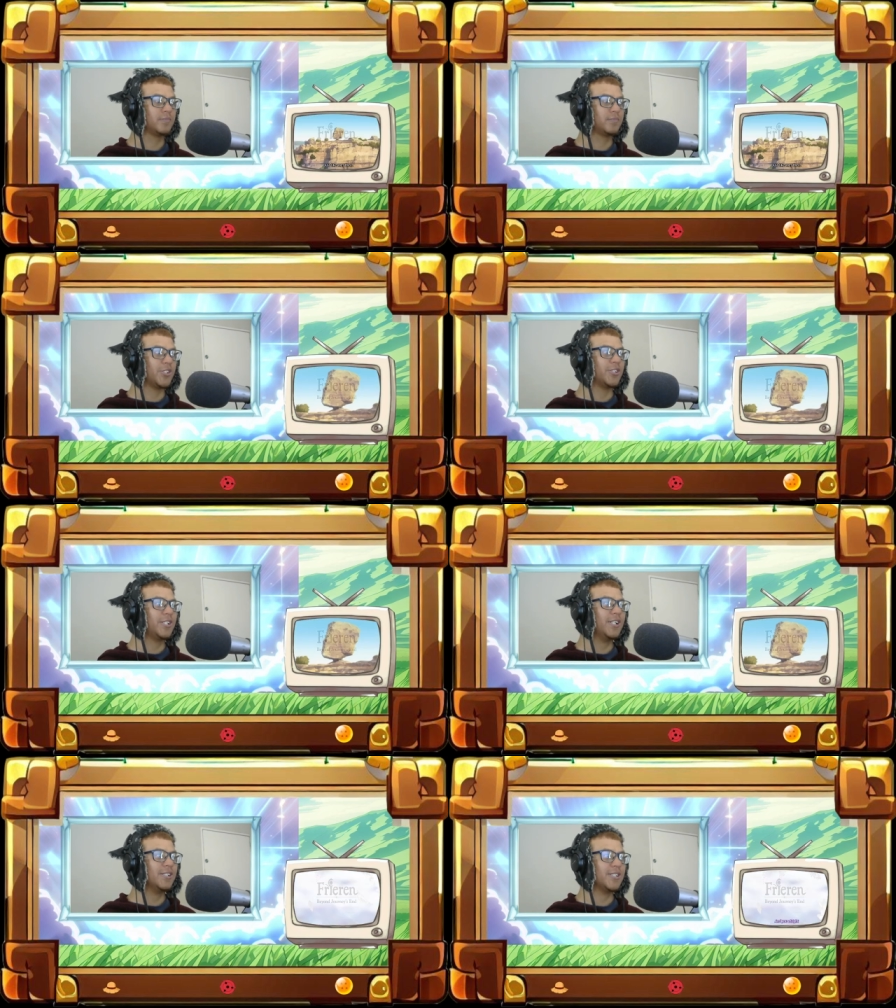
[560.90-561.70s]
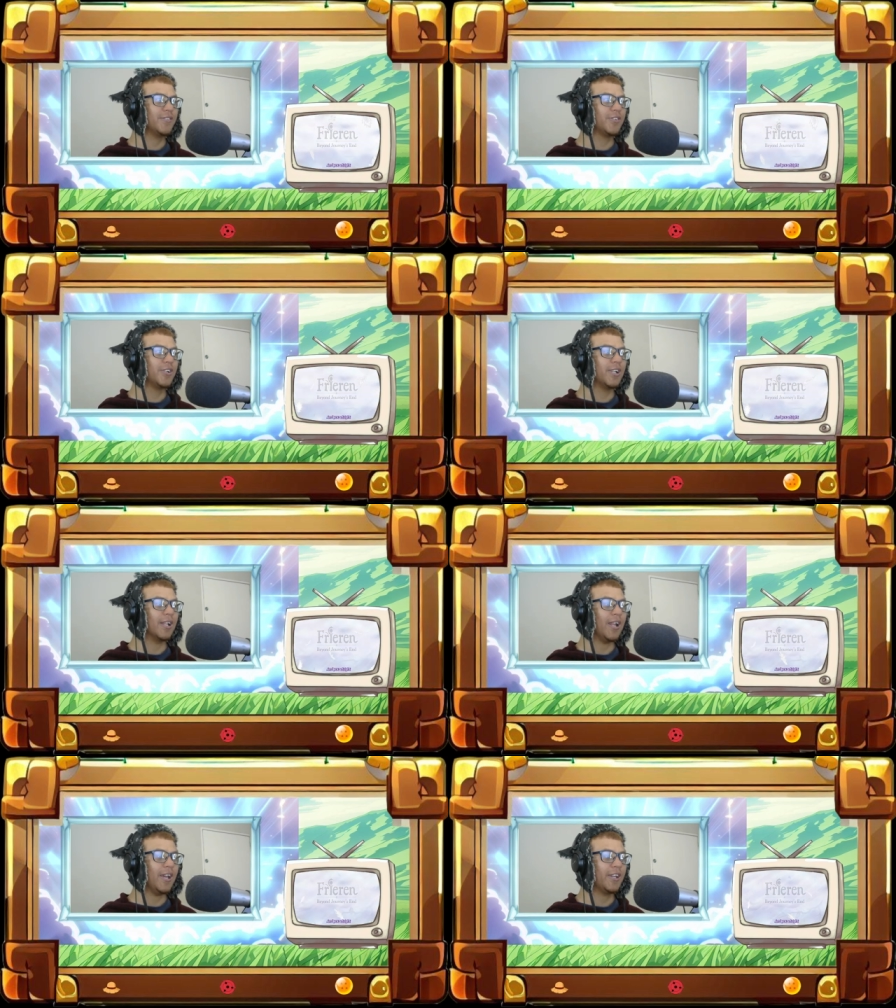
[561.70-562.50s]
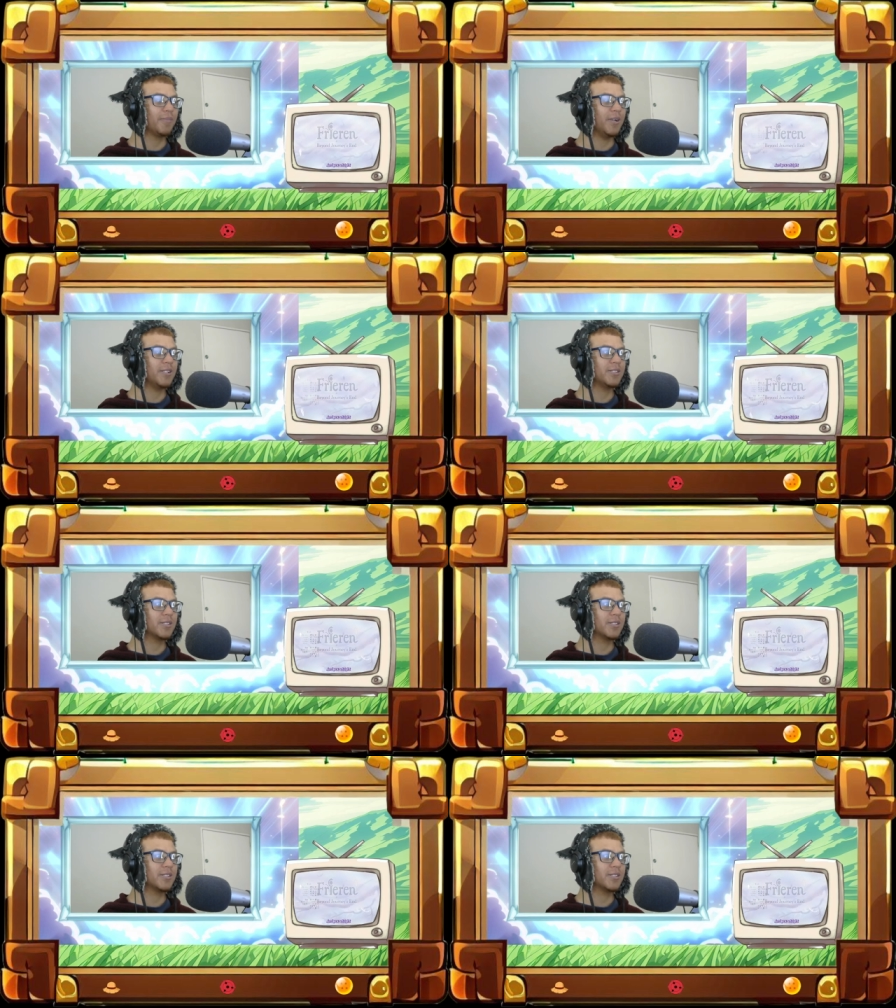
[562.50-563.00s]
So she doesn't even really like magic.